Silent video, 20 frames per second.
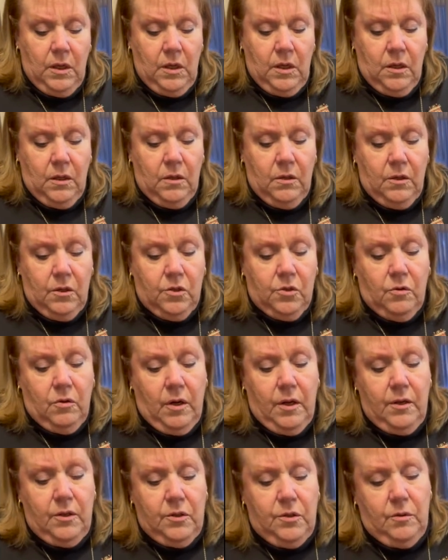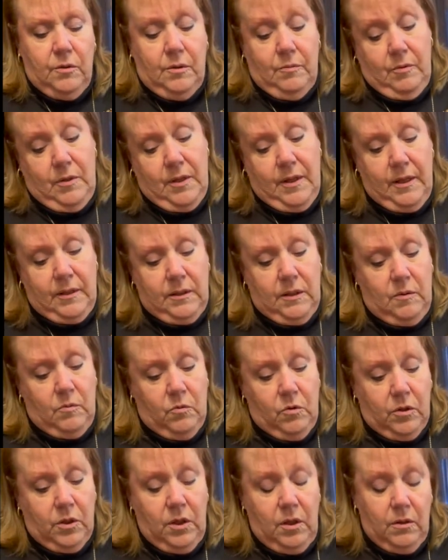going to try to do, no, that didn't
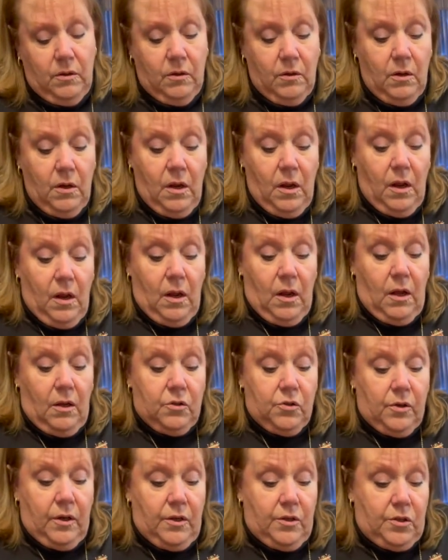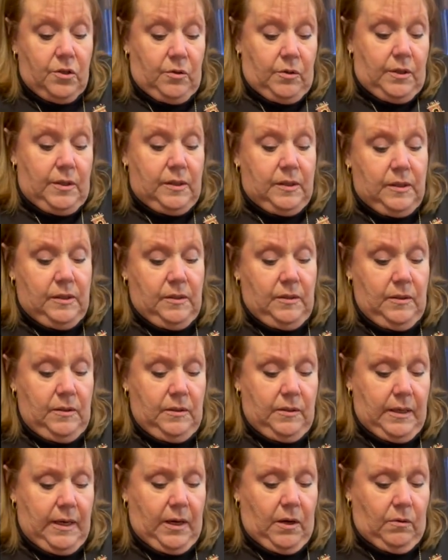work either. I'll try to do this
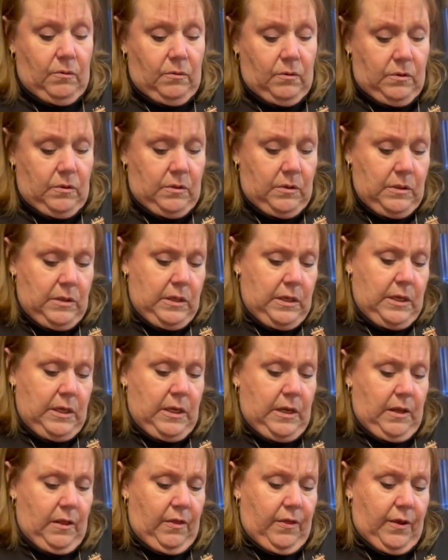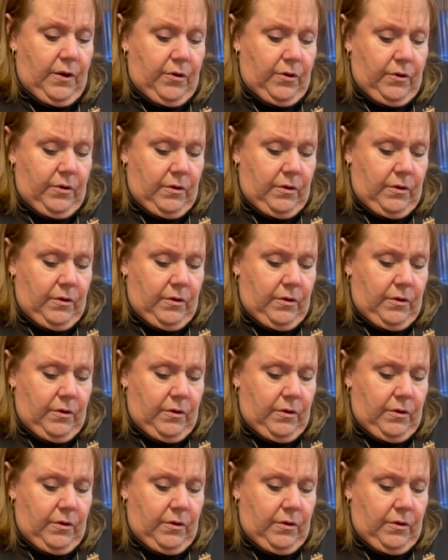now. Thinner.